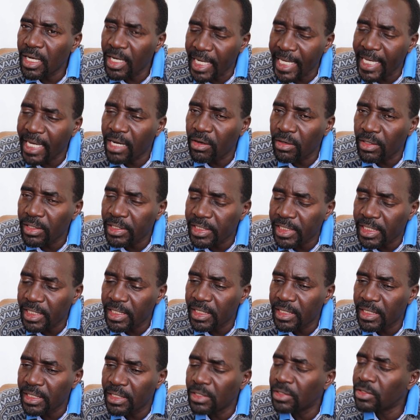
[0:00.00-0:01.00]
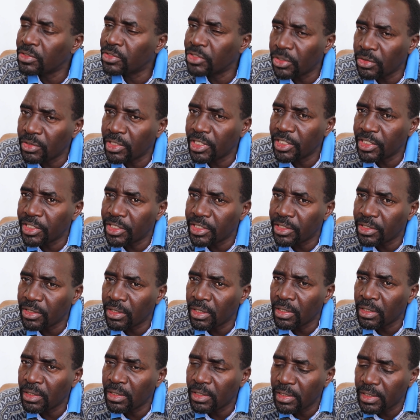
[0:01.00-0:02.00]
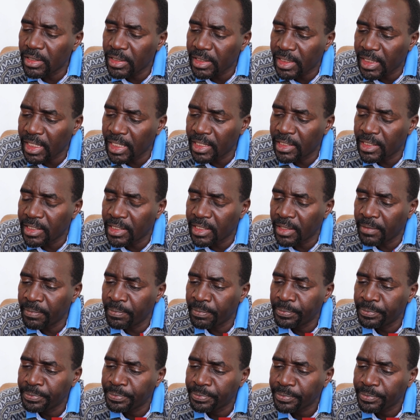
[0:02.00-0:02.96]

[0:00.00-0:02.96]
legal judicial system.